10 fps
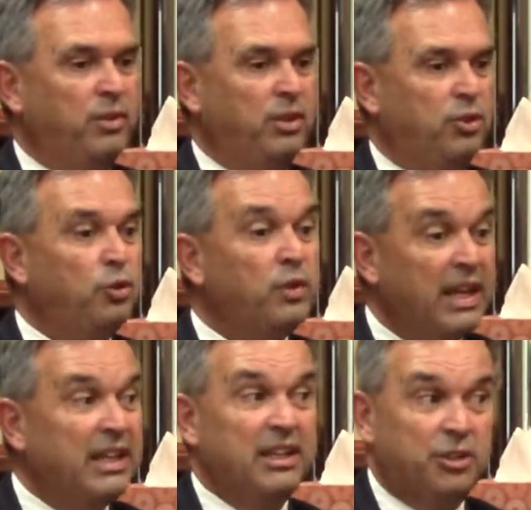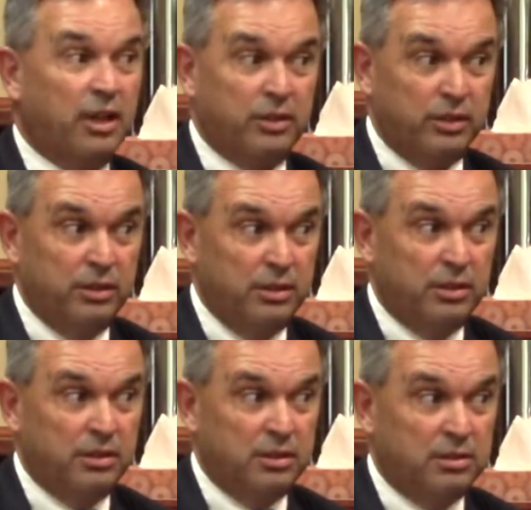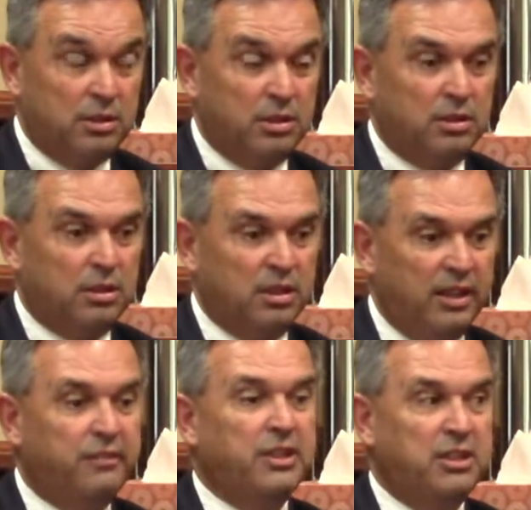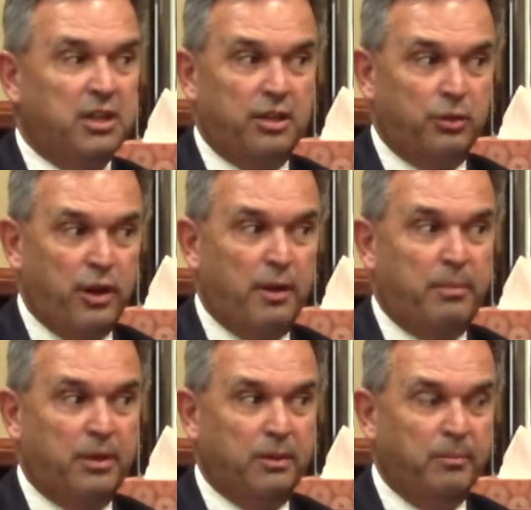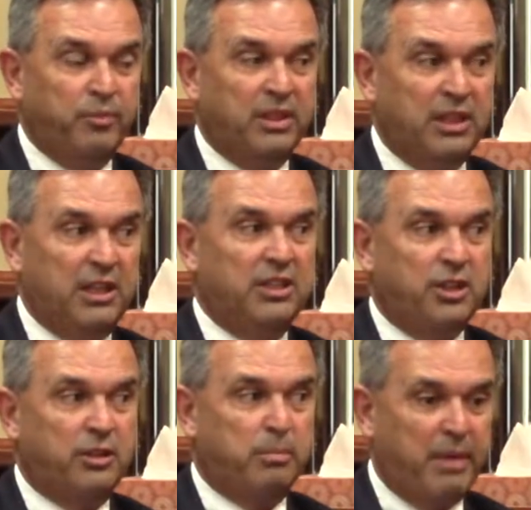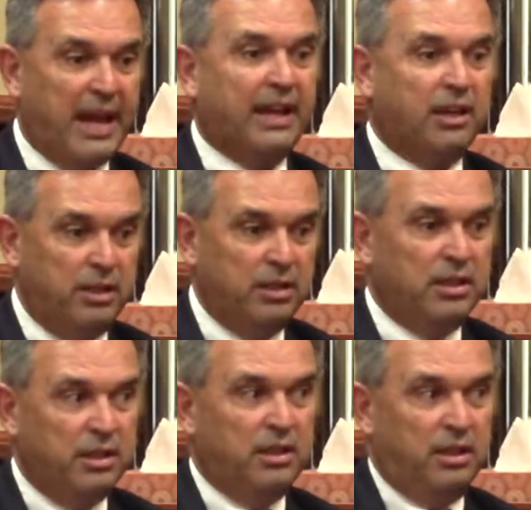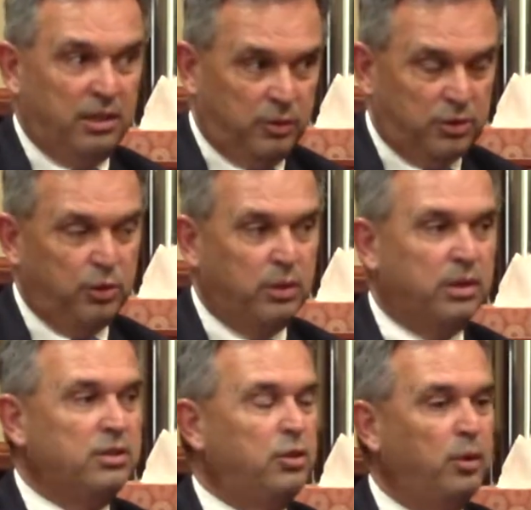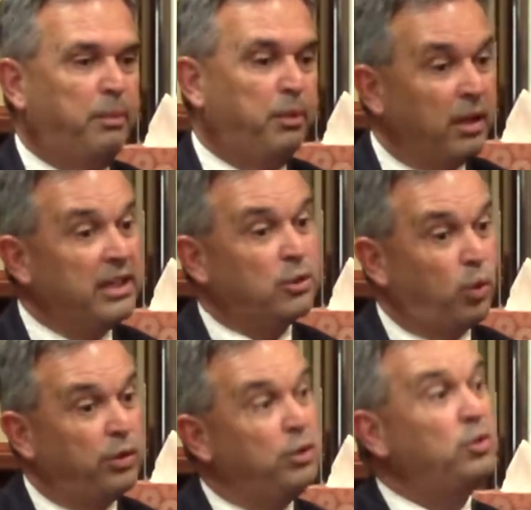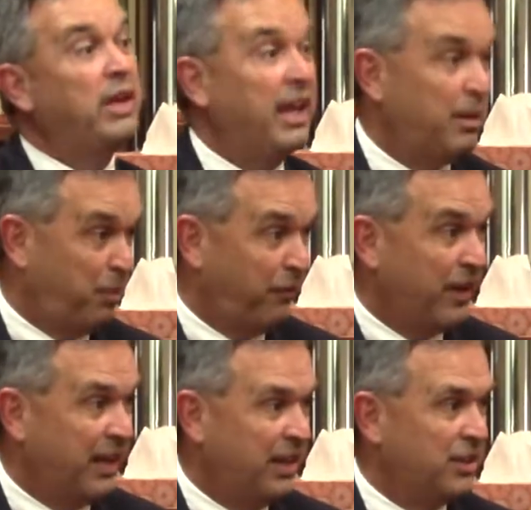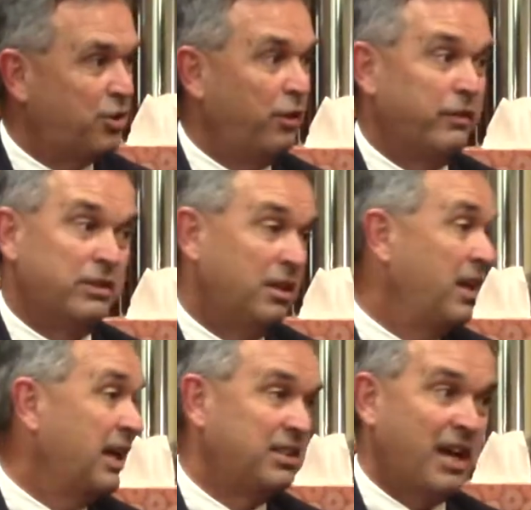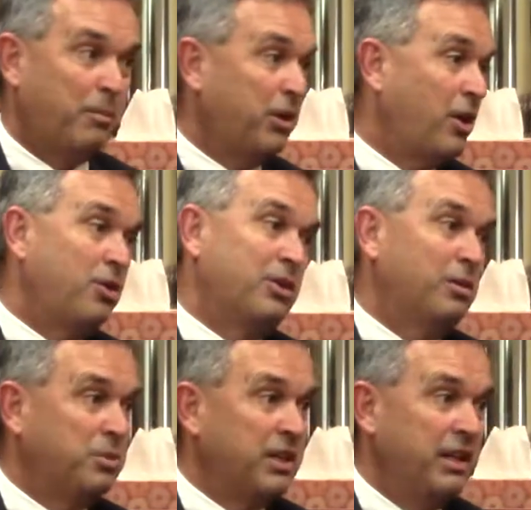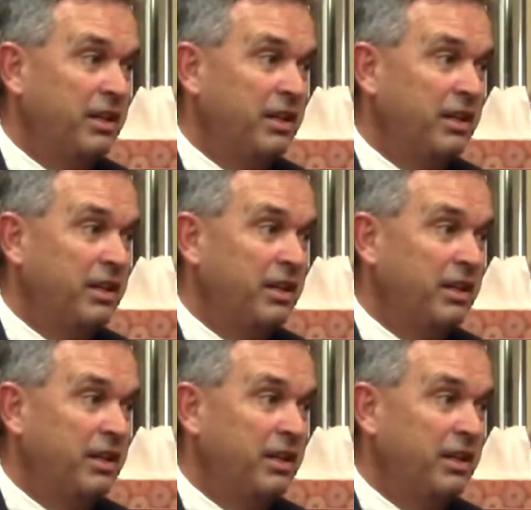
You need each other to lift each other up and to get each other back to a place where you can provide that service the next time the call comes in.